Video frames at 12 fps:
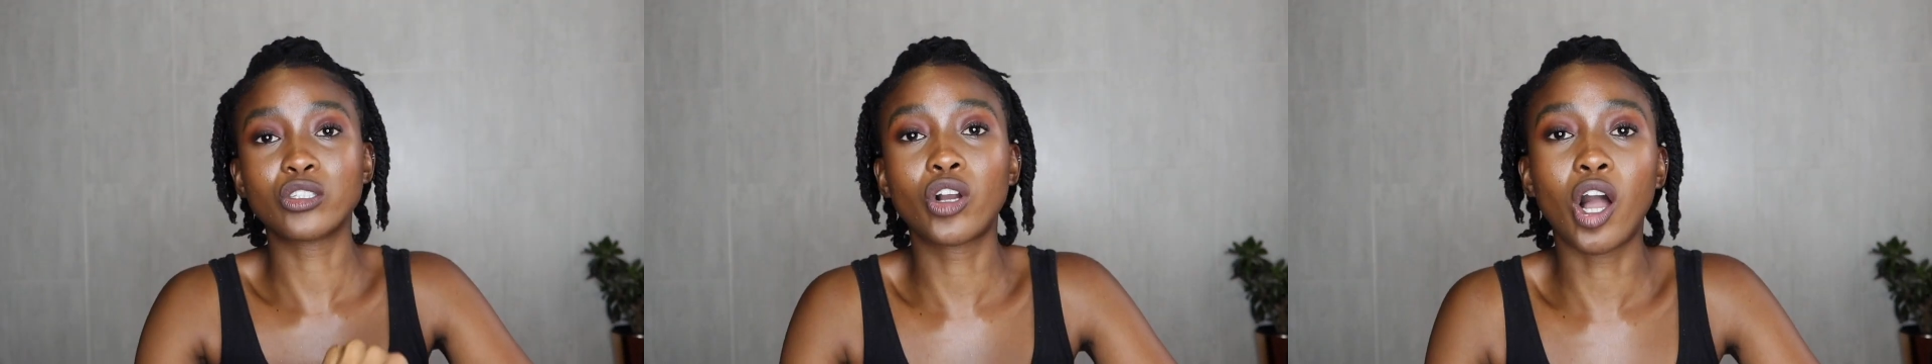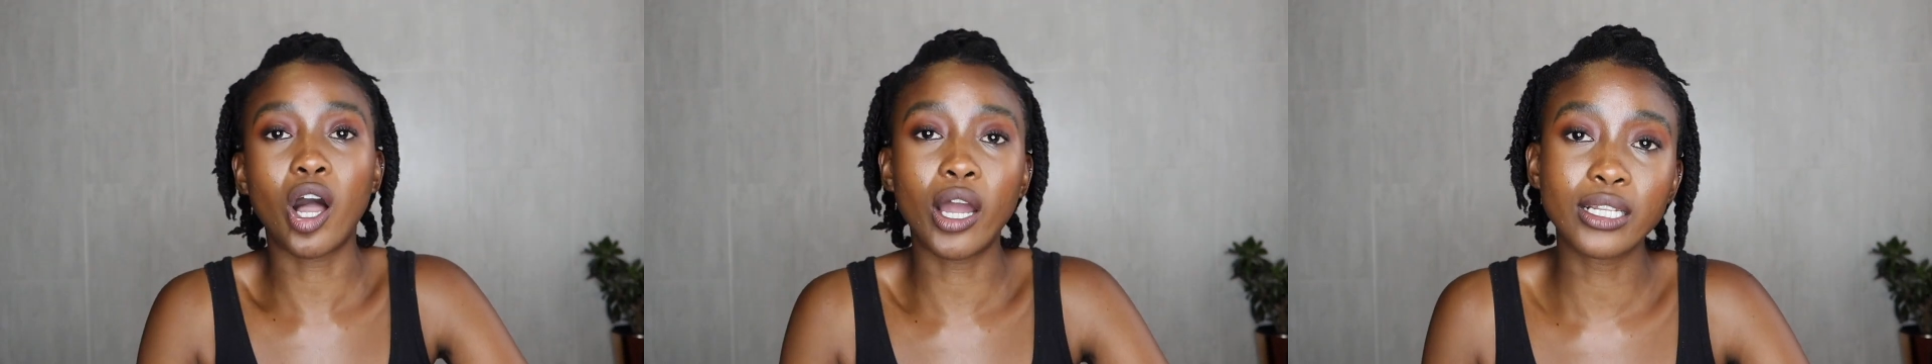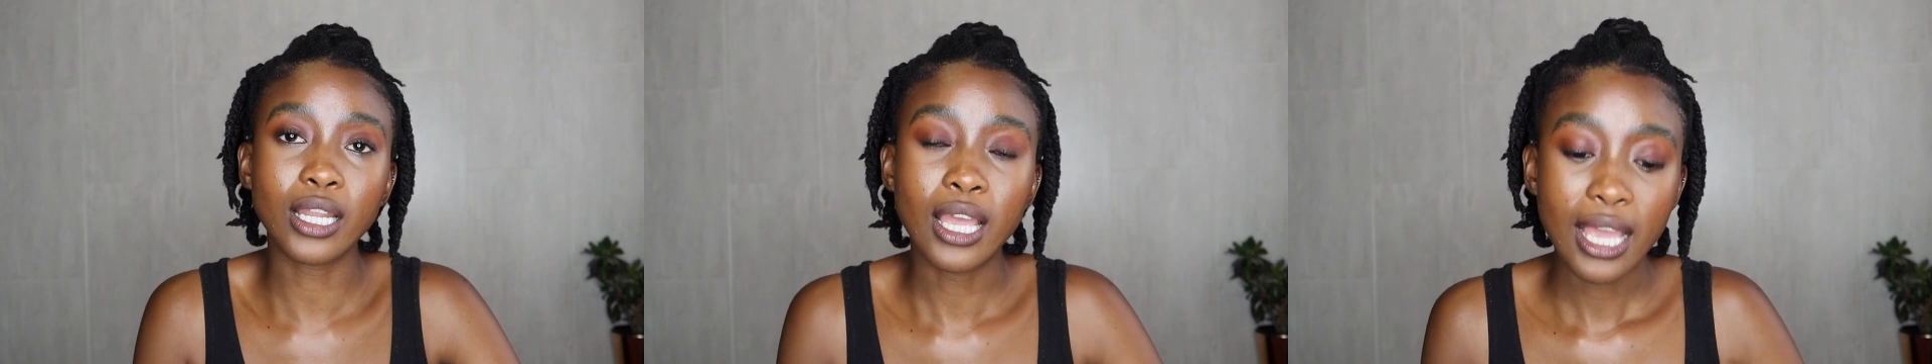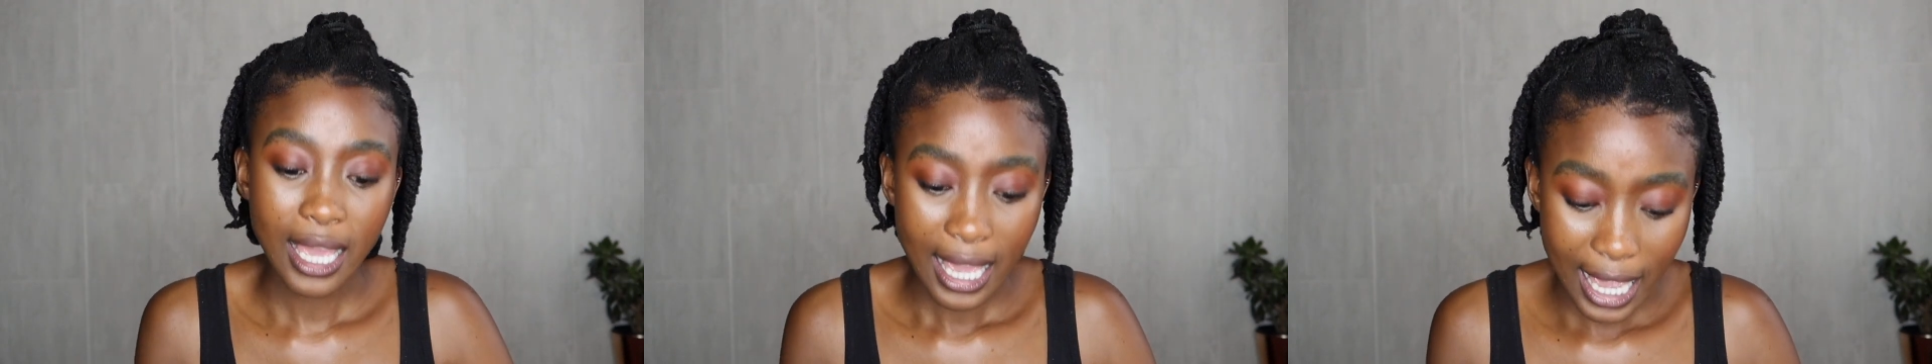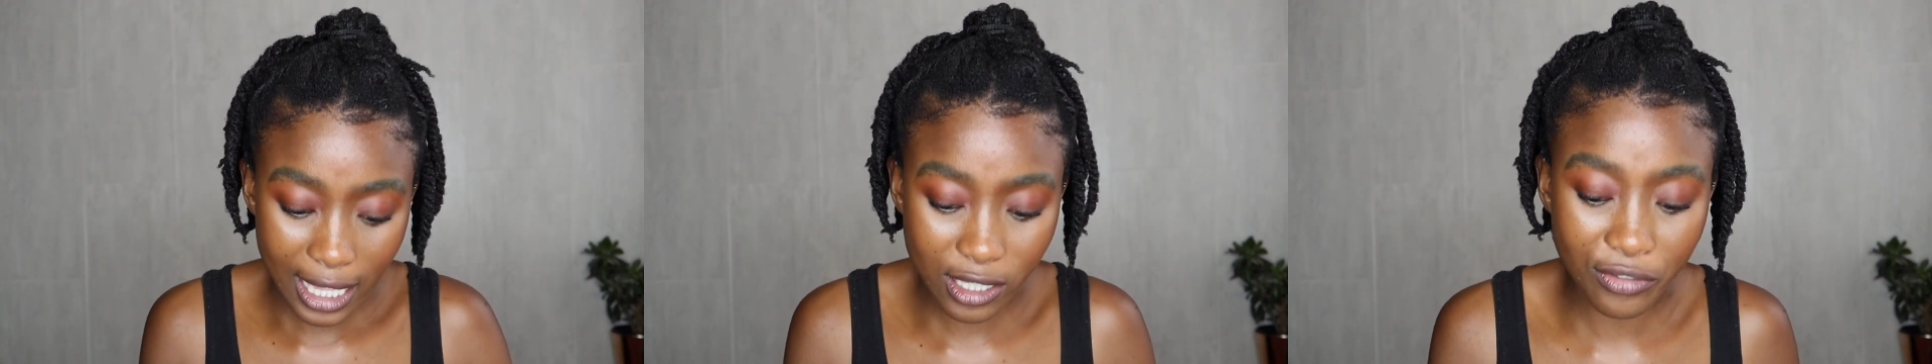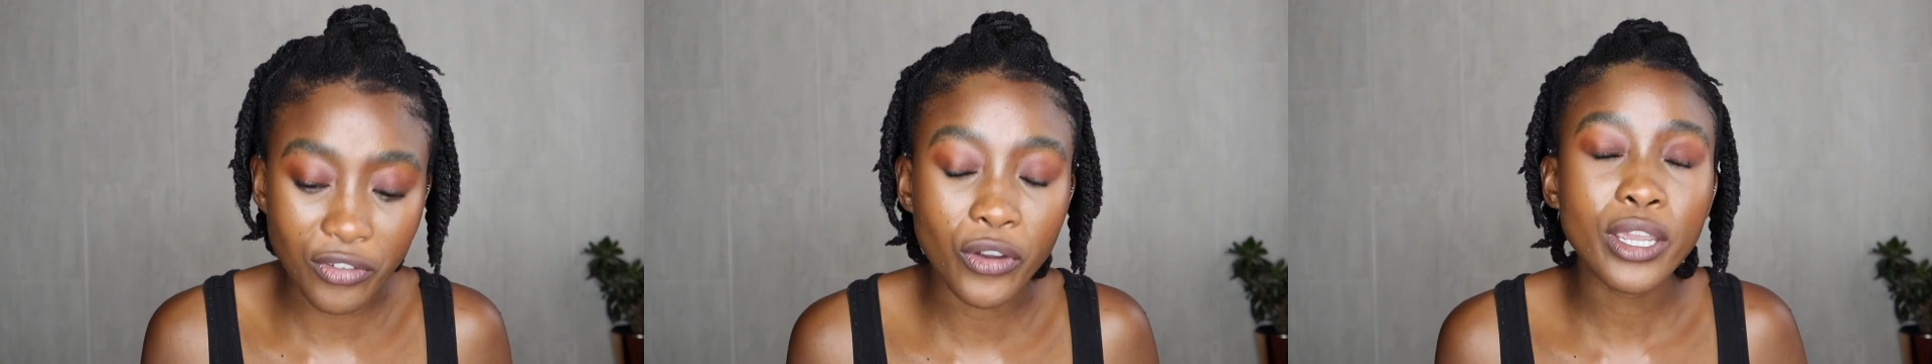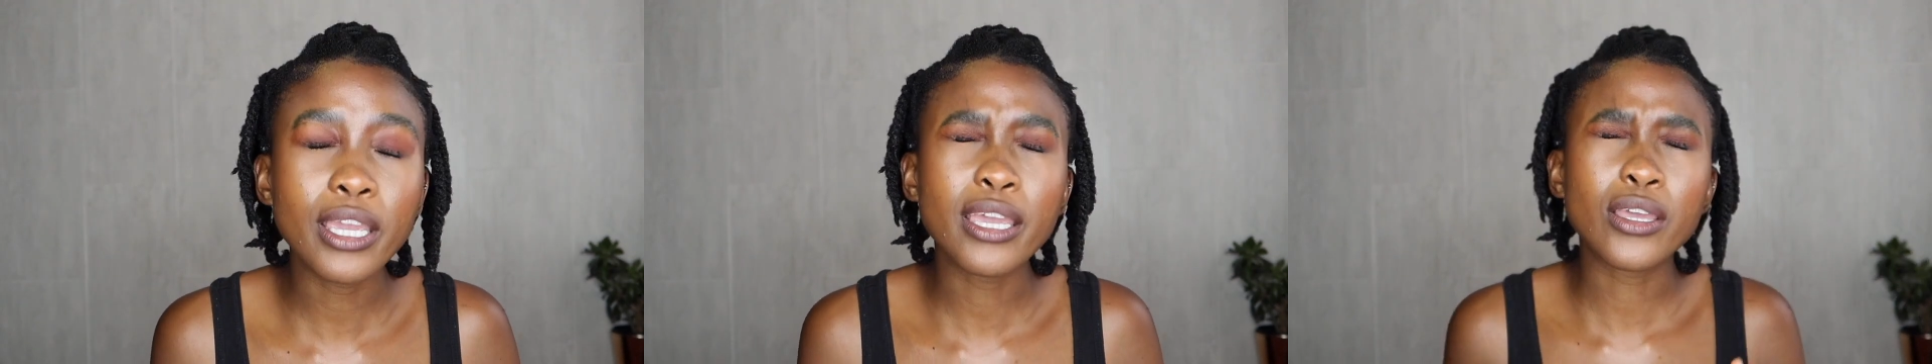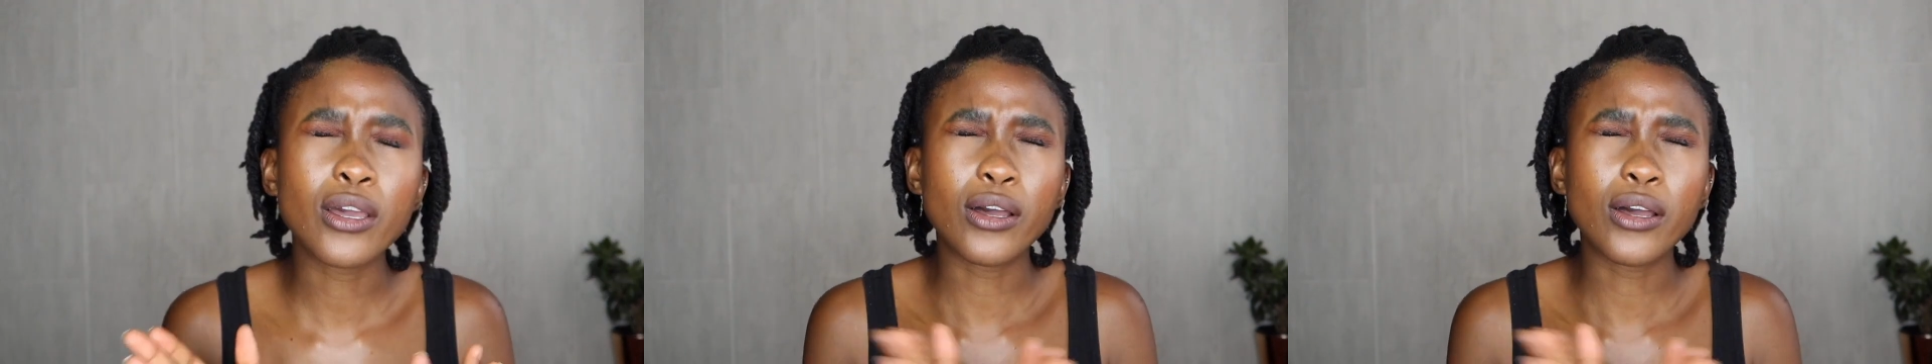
can't, it's very,